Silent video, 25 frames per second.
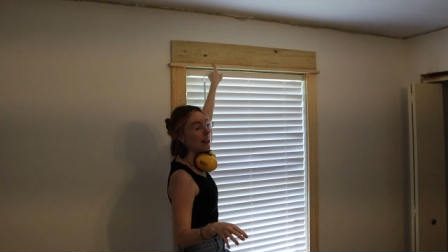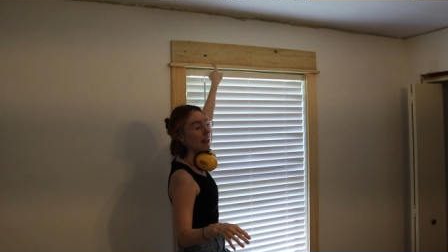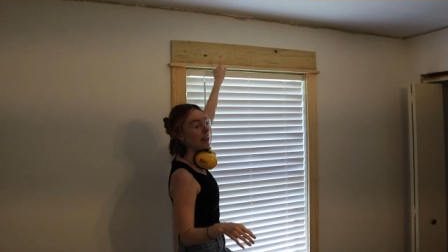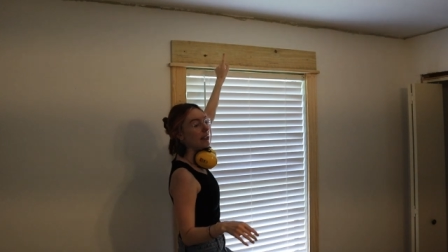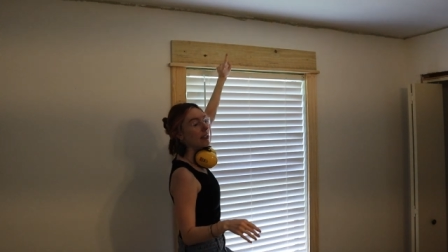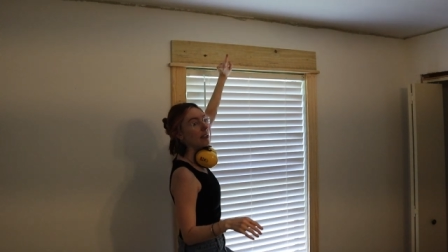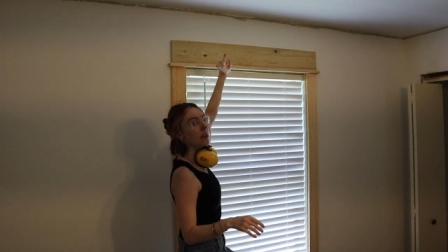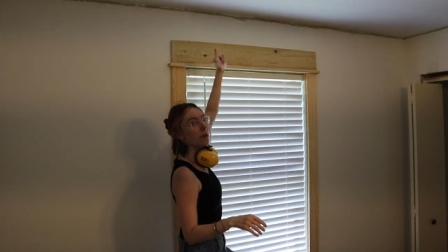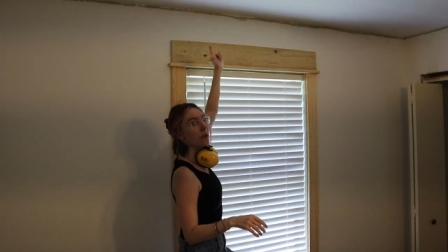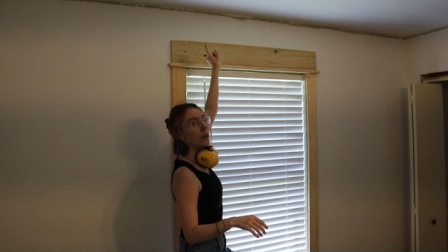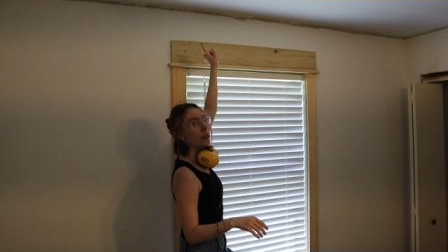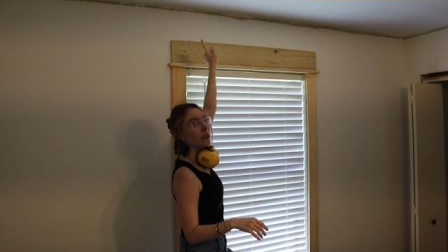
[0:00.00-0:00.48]

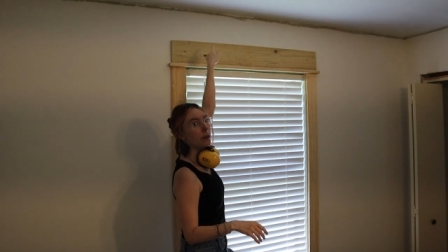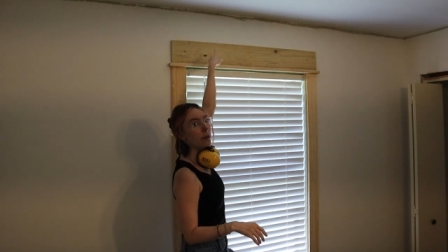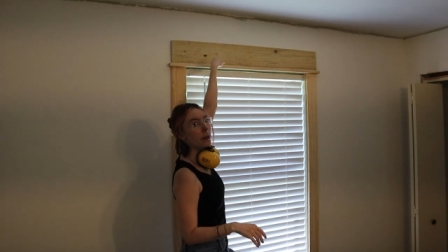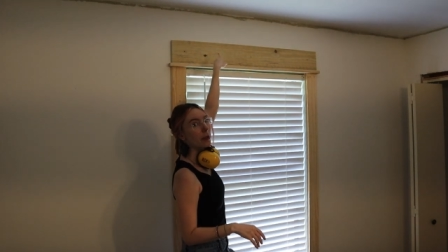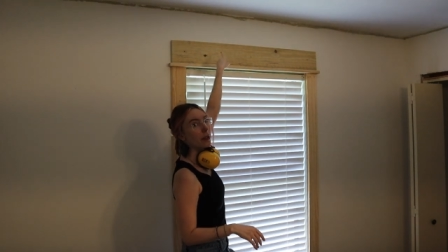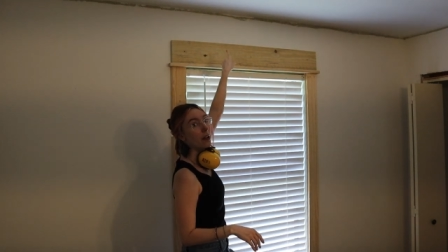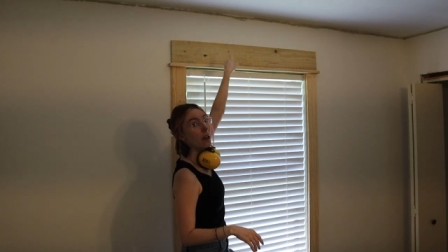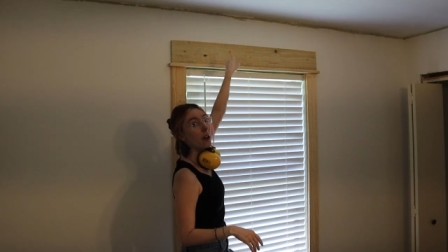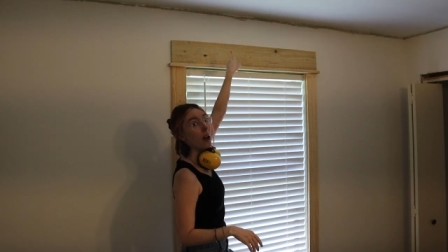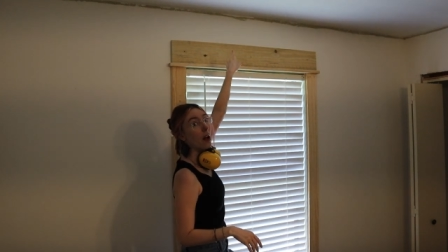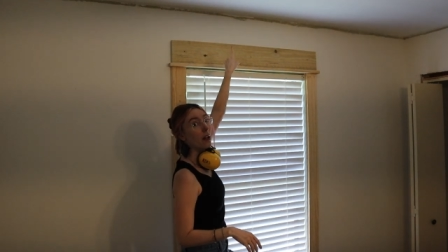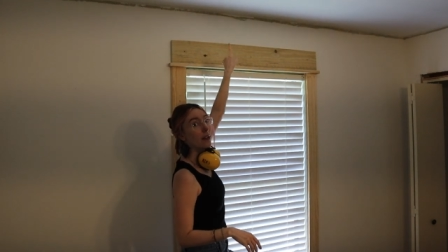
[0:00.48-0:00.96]
again, and we're going to
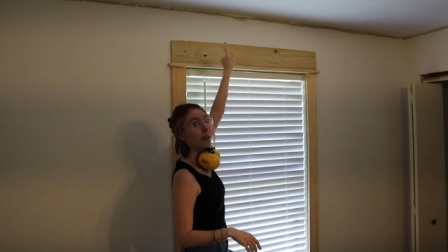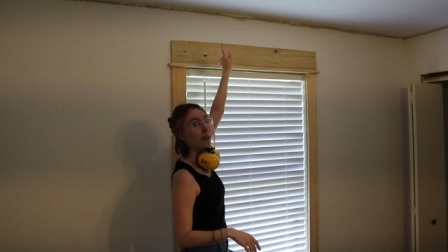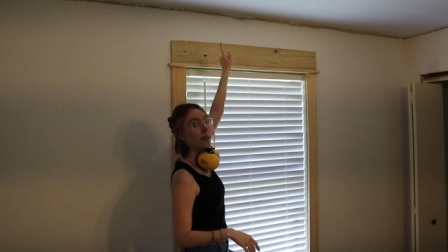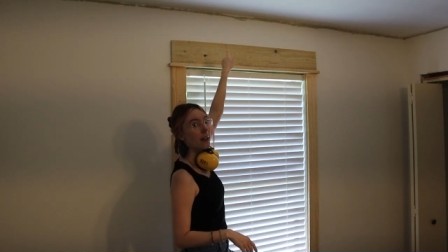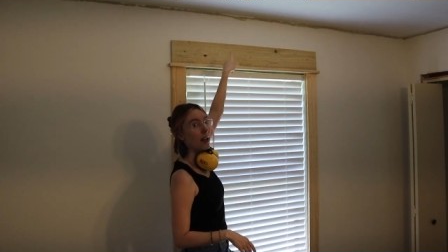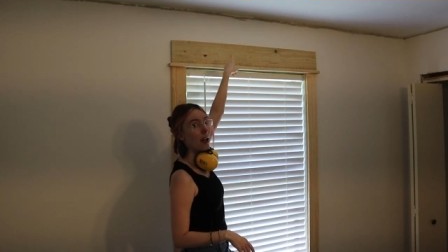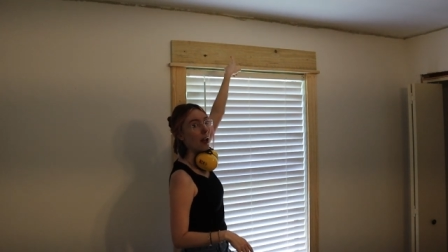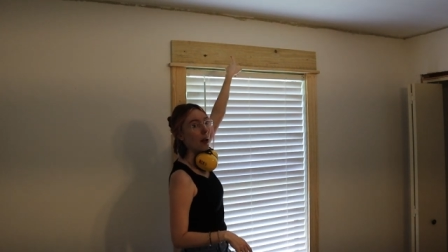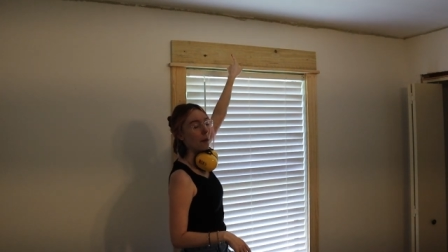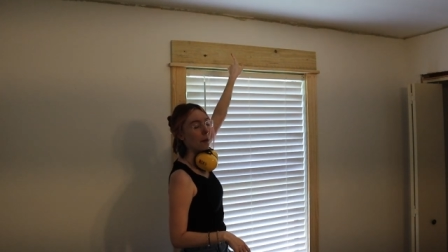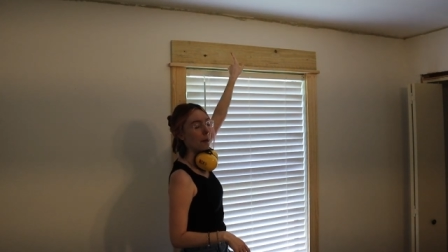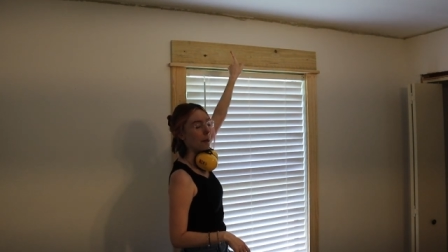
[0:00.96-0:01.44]
put it on
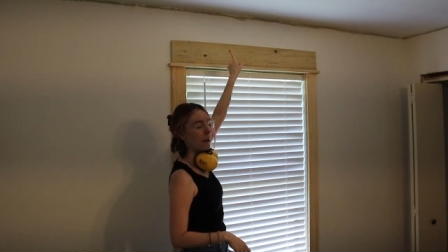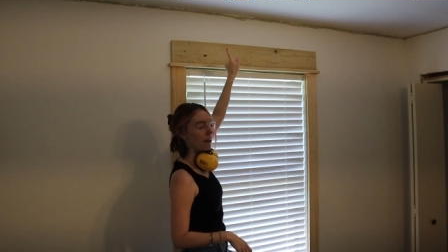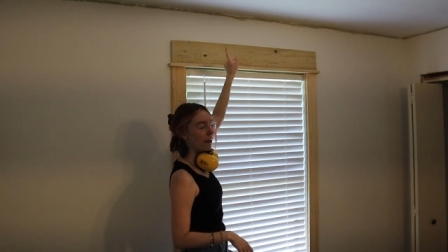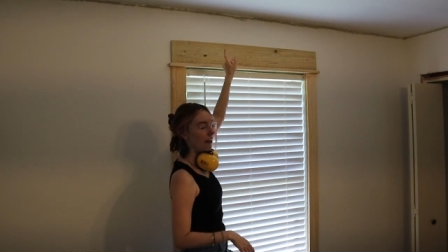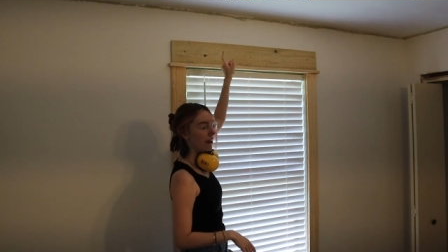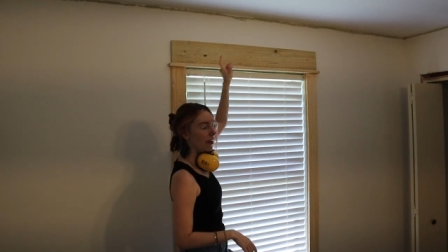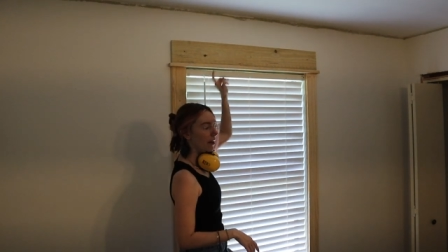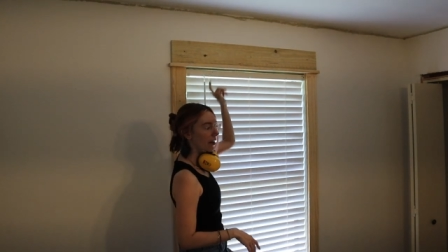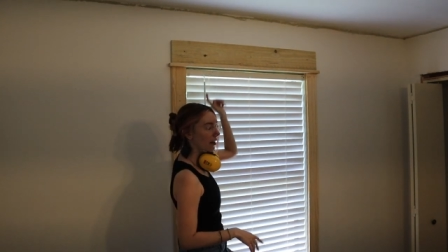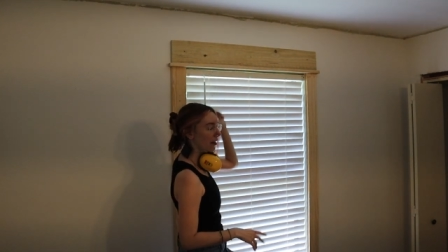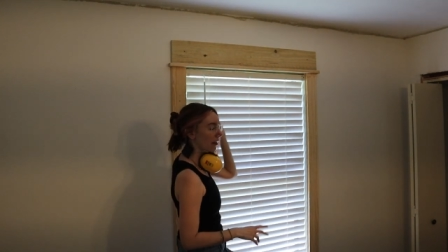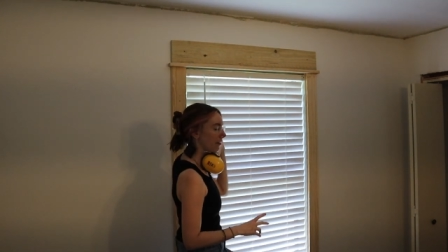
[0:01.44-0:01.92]
top
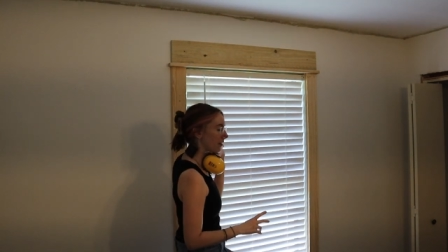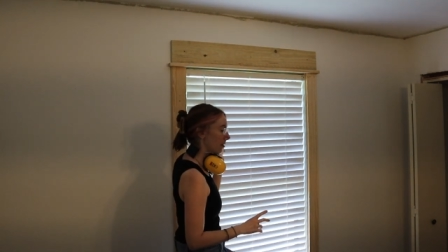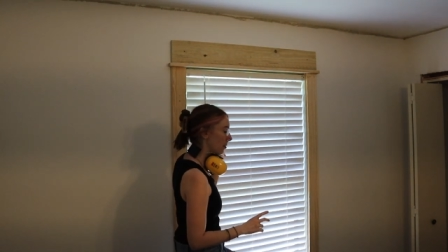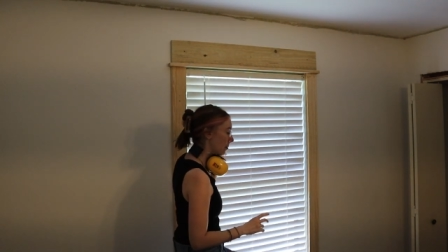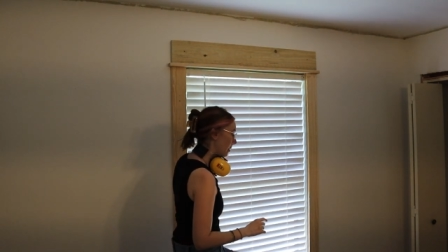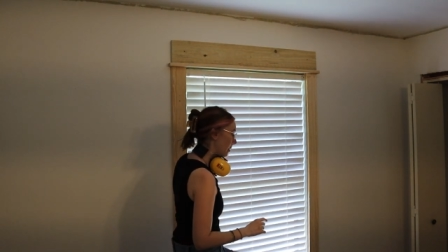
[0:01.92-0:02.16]
of